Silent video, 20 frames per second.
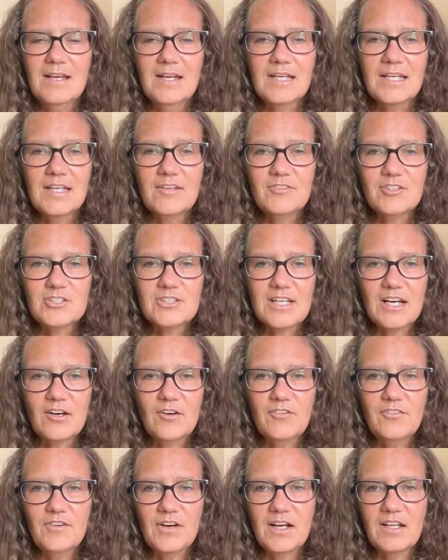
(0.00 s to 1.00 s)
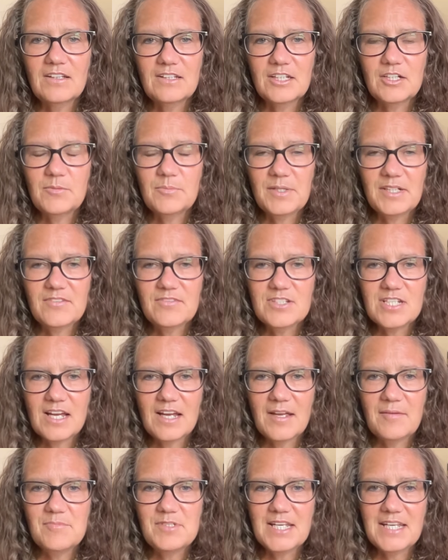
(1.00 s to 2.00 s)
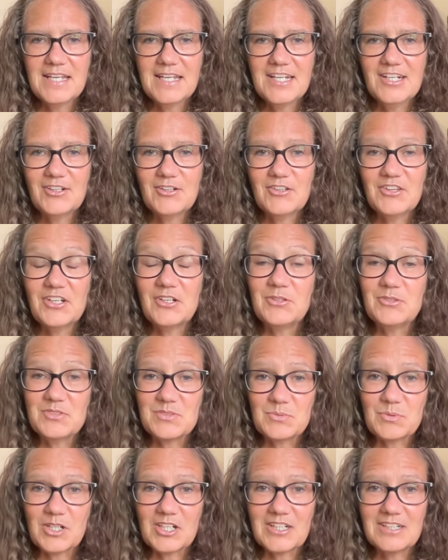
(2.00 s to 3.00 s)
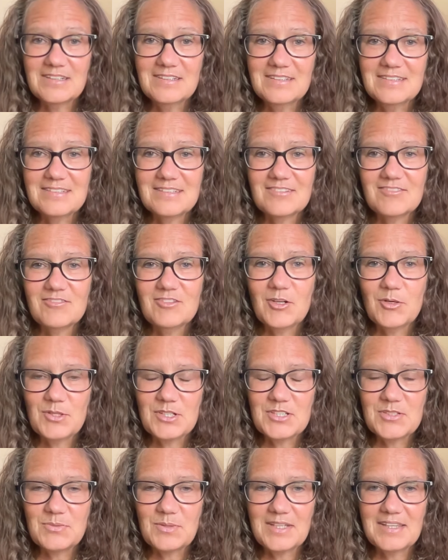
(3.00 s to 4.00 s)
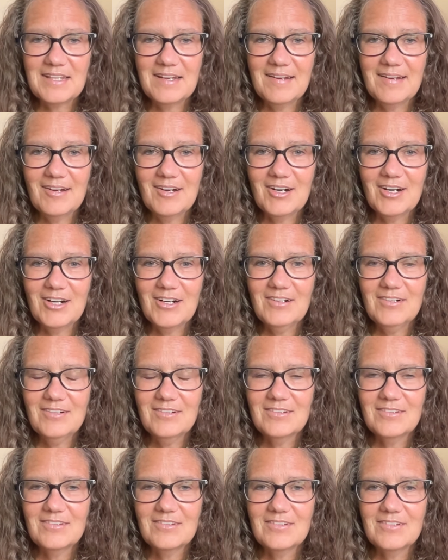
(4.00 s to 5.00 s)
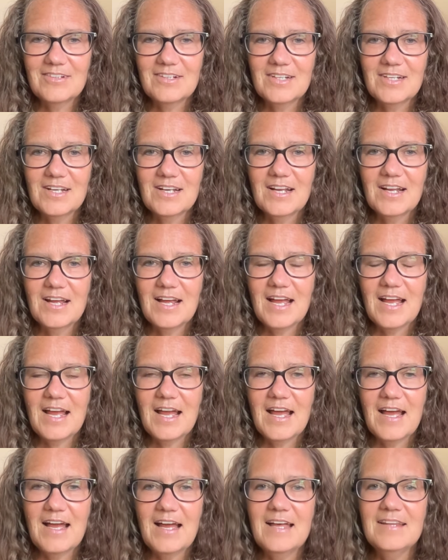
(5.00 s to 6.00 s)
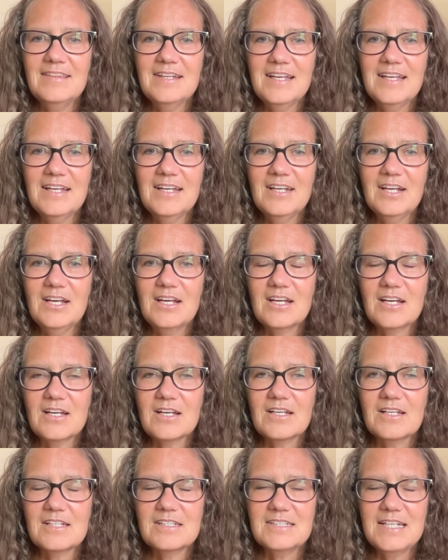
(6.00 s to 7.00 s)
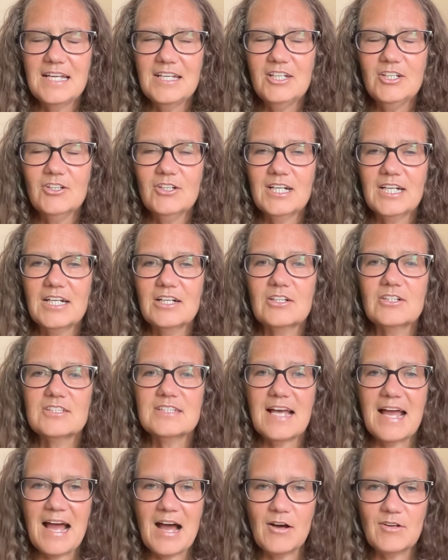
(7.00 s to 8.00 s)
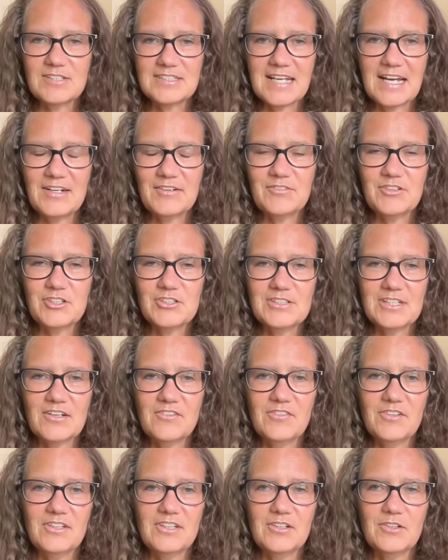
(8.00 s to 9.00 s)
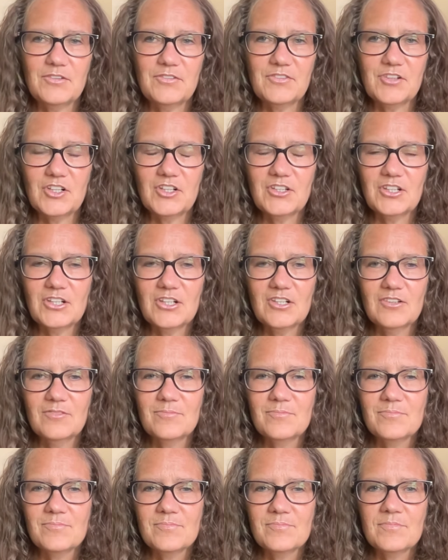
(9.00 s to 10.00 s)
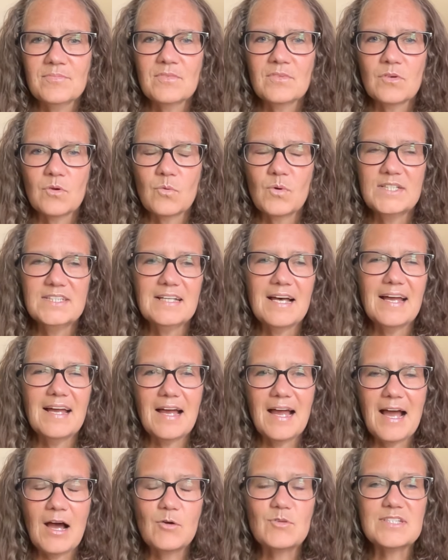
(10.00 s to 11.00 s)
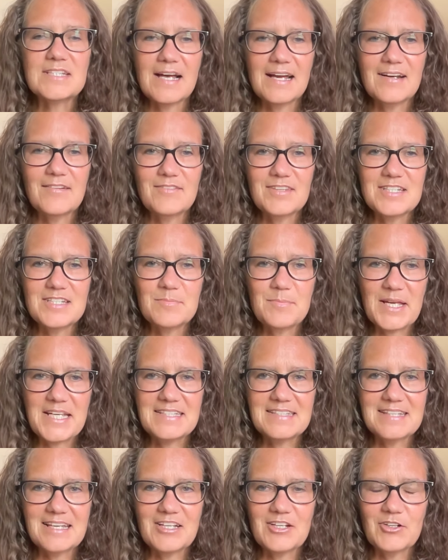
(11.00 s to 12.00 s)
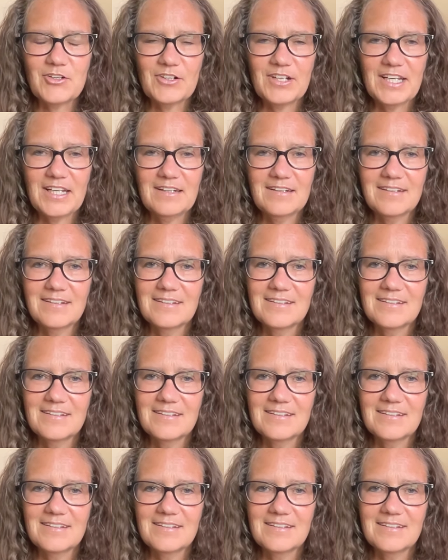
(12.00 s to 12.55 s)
Give yourself a little bit of time to hear those words. Notice what they are. And then take your ears outside of yourself a little further. What's outside of the space that you're in?